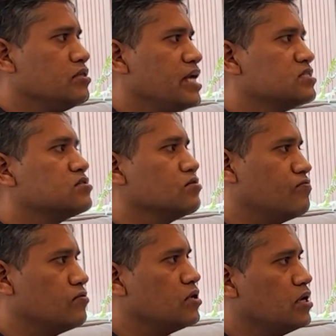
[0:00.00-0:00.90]
next
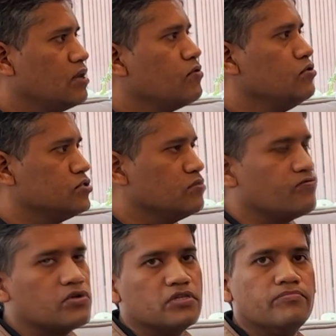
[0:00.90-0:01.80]
evolution
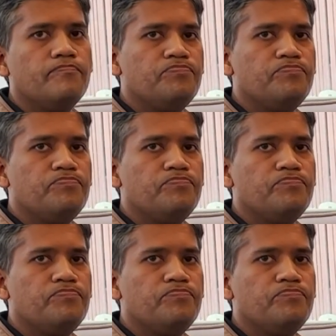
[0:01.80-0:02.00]
for them.